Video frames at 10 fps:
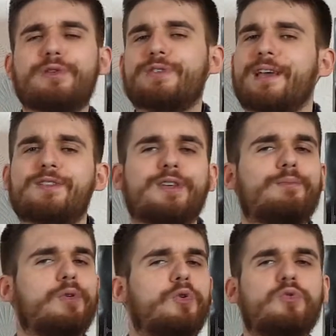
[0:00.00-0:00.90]
sexy
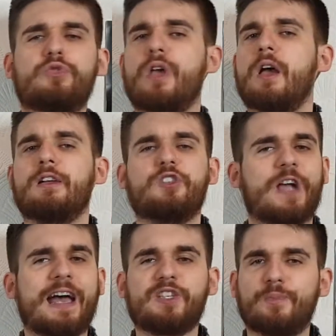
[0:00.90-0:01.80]
blues,
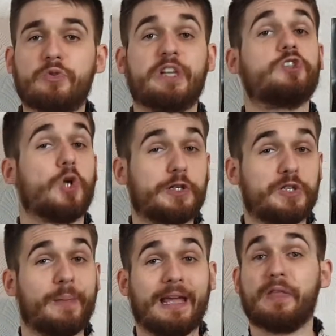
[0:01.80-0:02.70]
jazz music just to
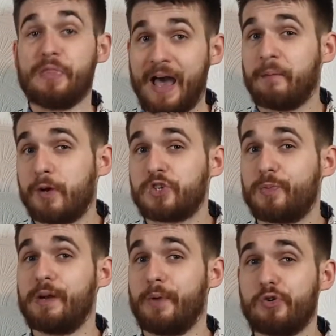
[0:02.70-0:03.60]
make it that much
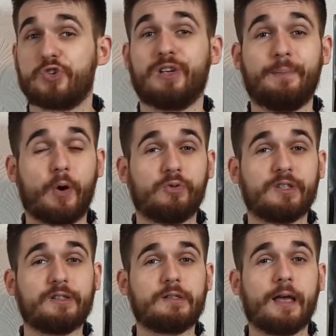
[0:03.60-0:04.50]
more emotionally
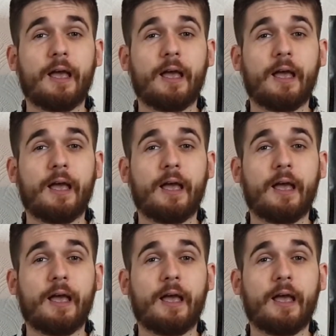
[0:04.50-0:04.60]
potent,